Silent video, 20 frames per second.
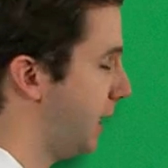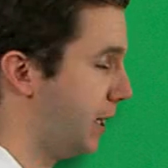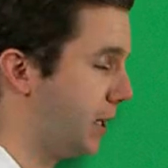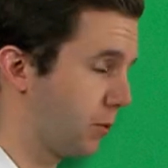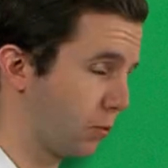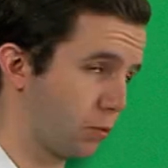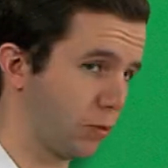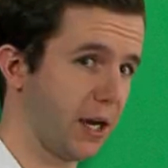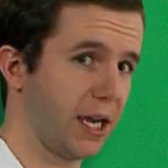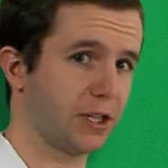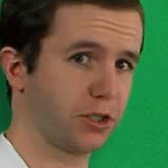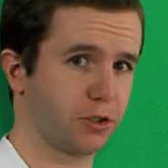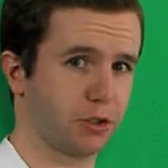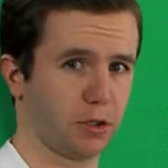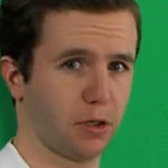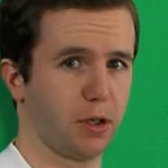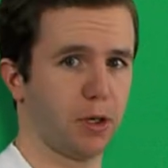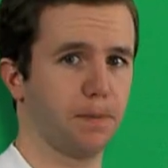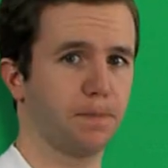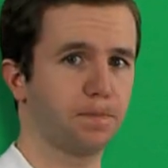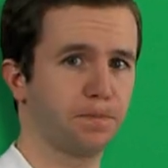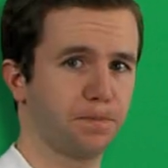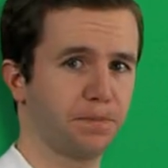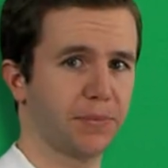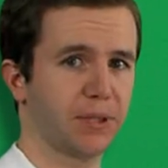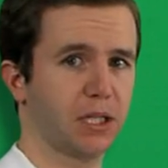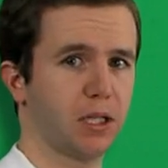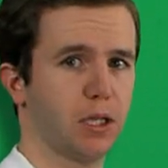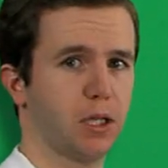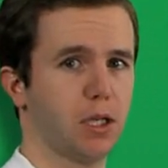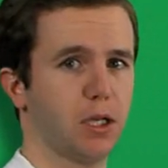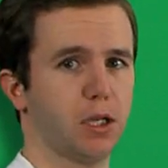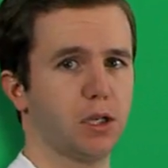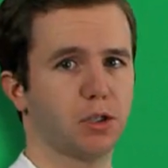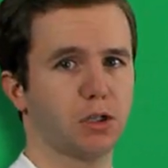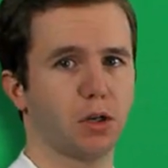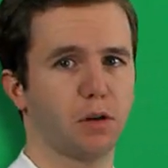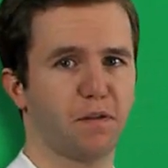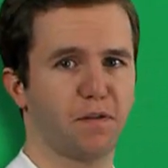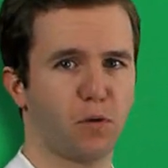it rests on.
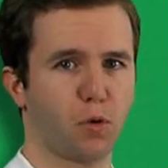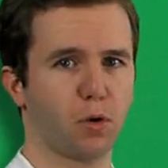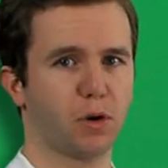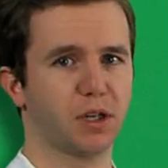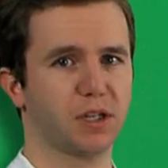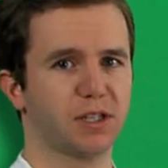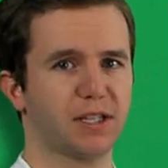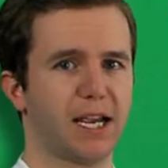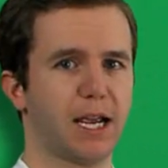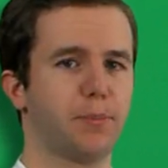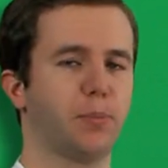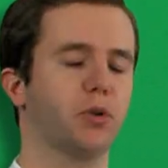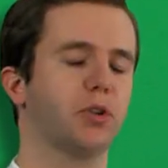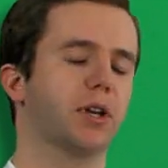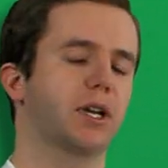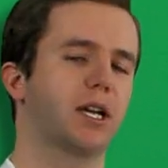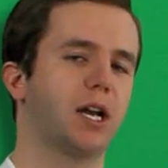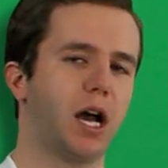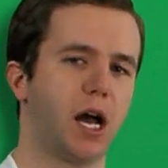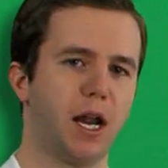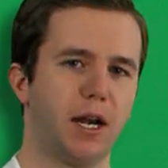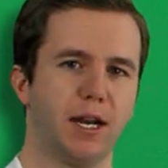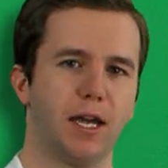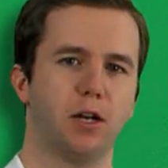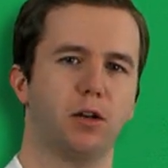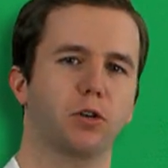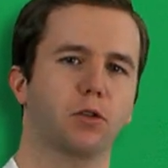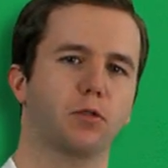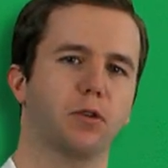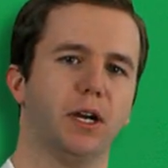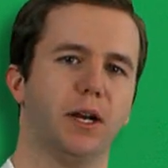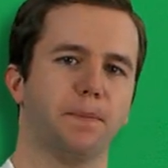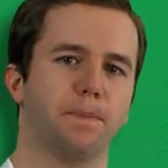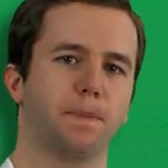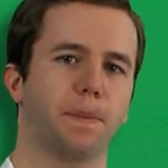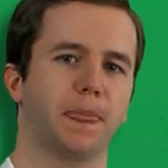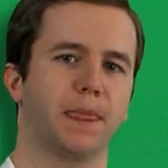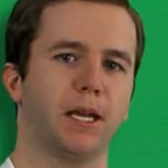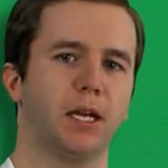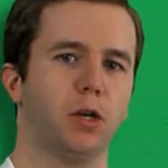So for example, the continental grip,
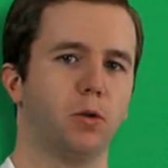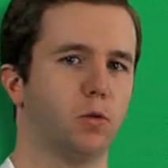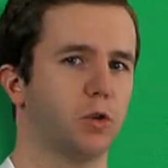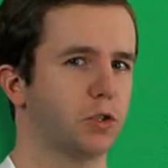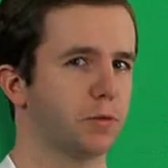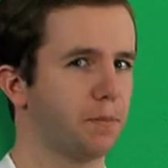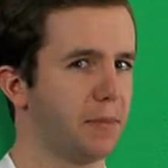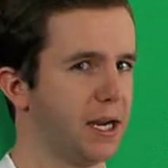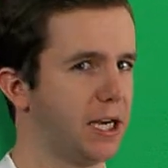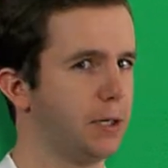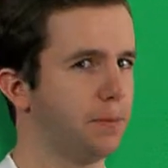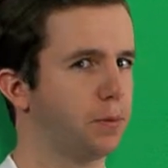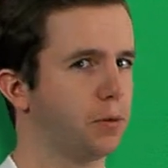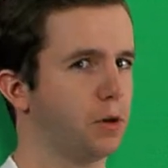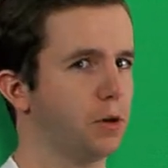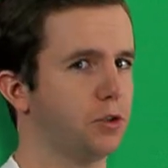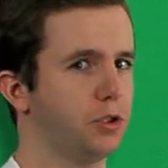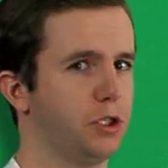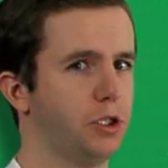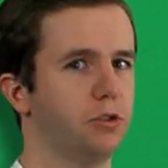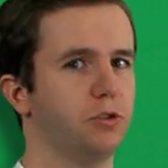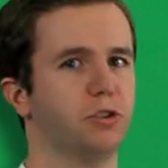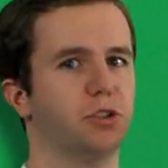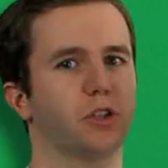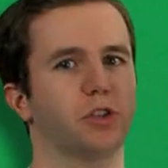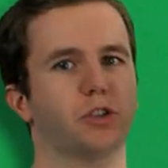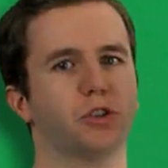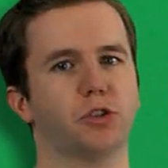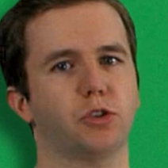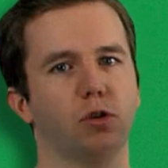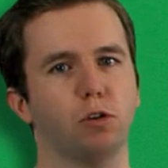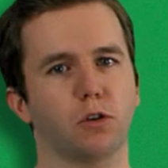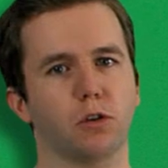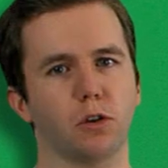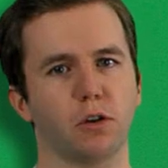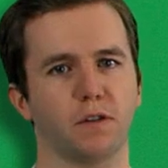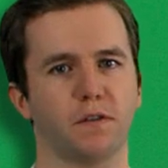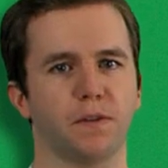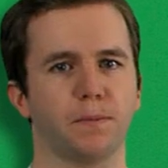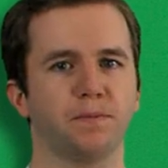which many pros use to
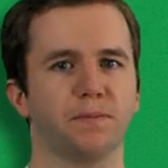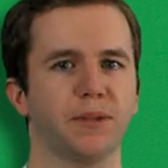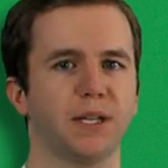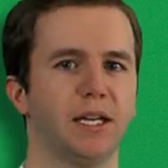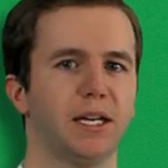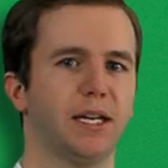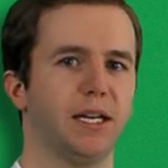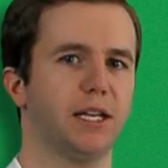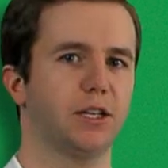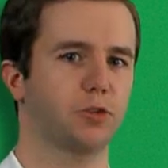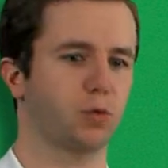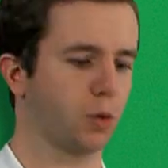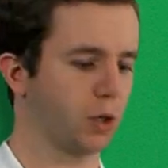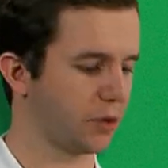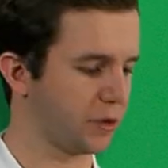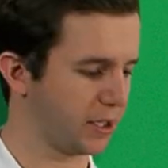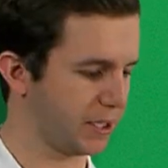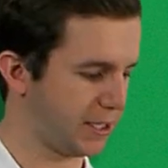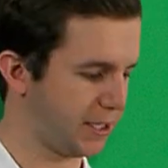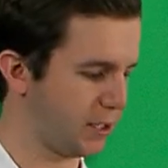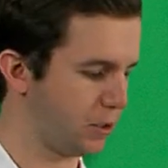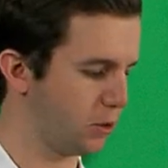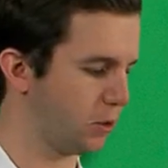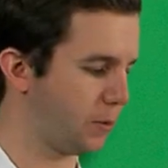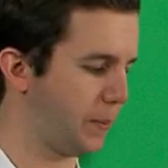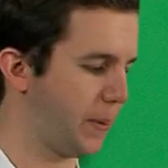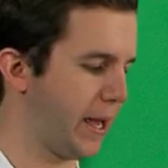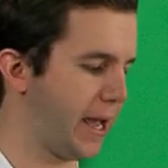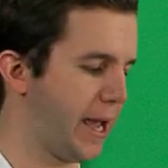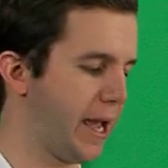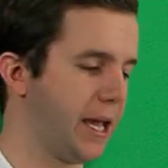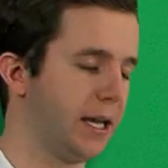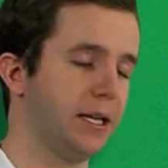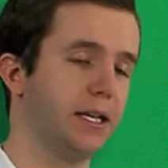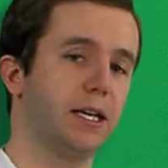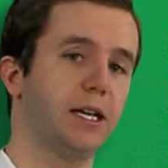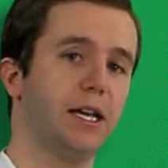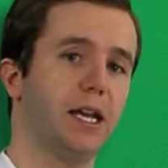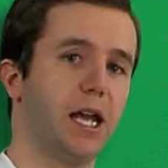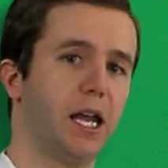serve, is where the heel pad
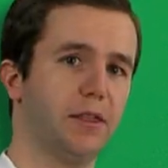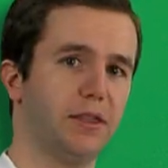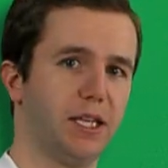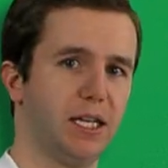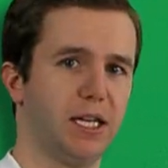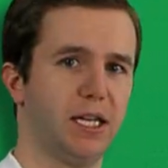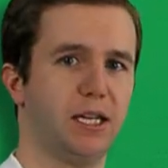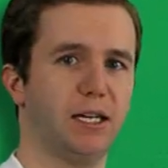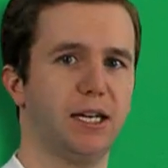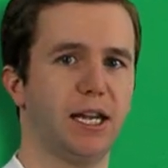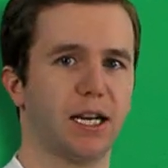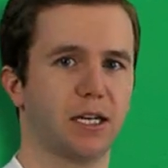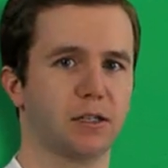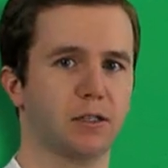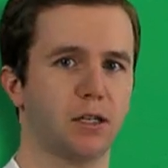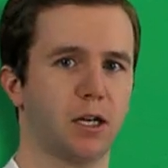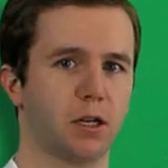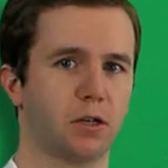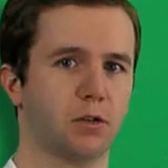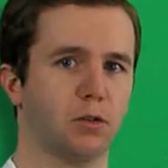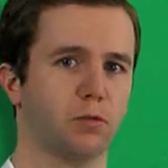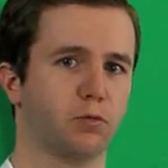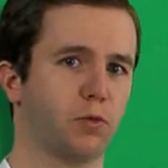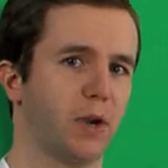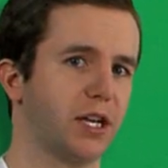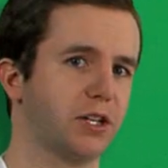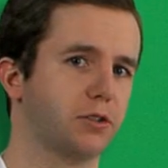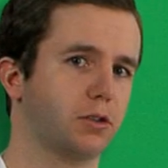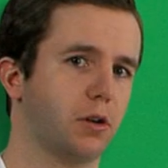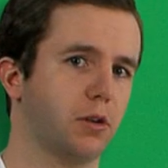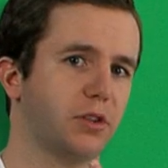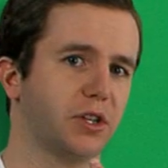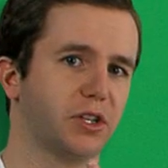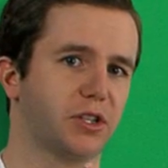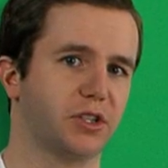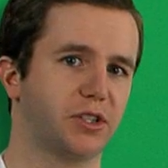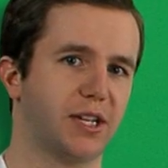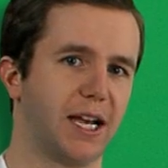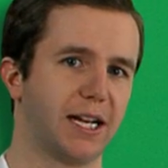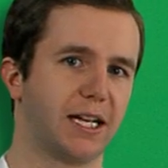and the index knuckle rest on the
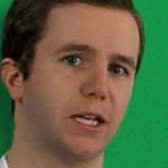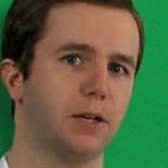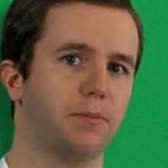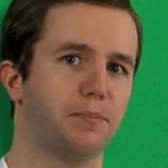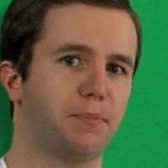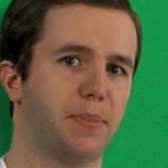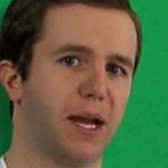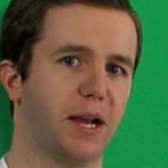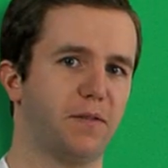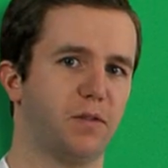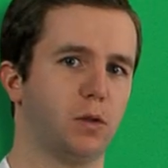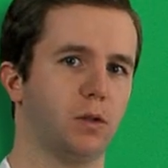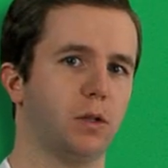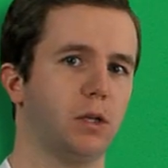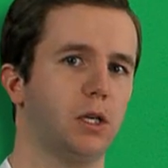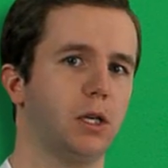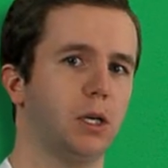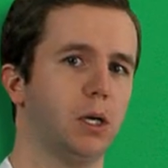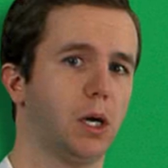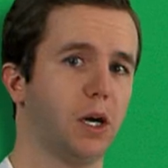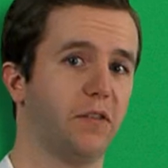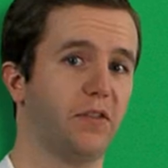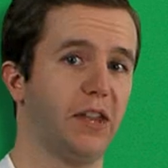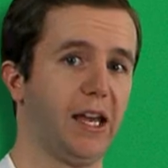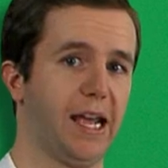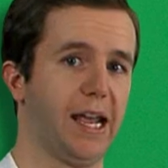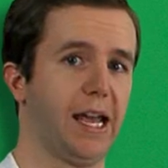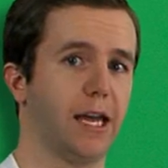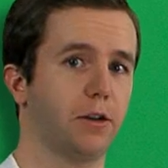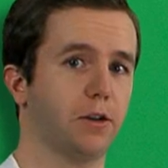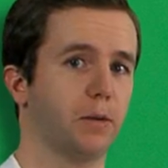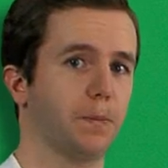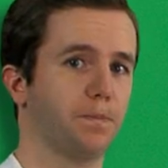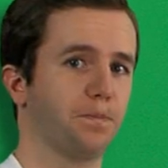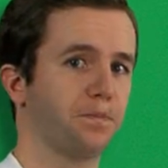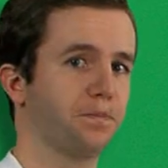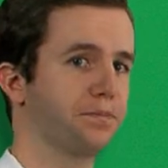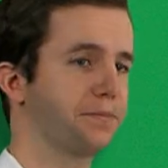second bevel of the handle.